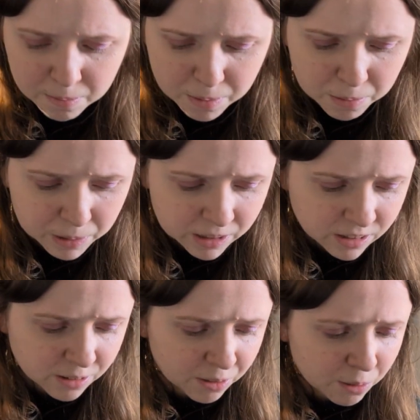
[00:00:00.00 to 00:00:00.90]
but
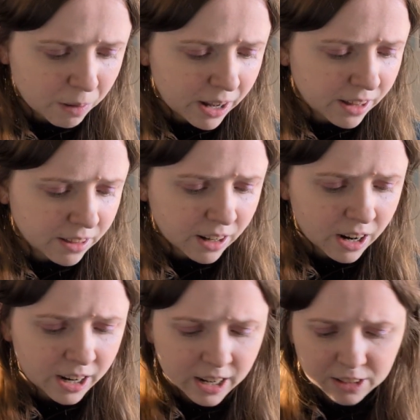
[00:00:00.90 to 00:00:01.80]
because of the way that
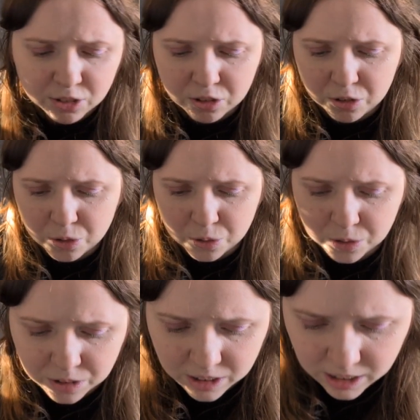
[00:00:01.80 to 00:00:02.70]
I had to
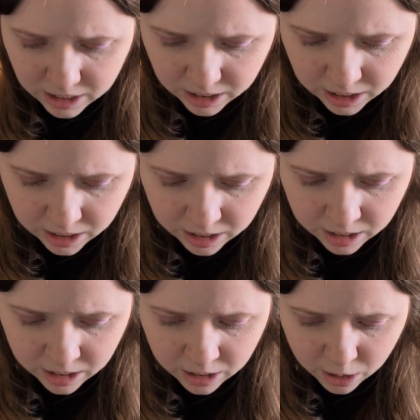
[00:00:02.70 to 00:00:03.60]
do the
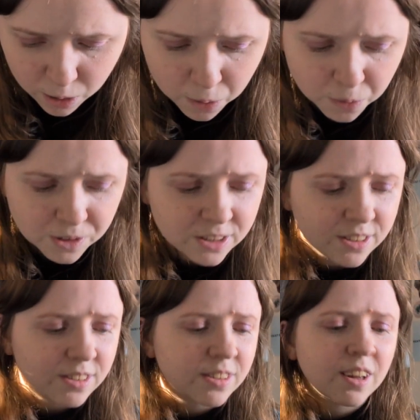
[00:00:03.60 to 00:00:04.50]

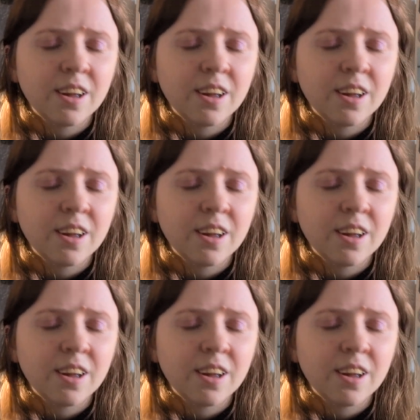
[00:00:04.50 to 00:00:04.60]
holders,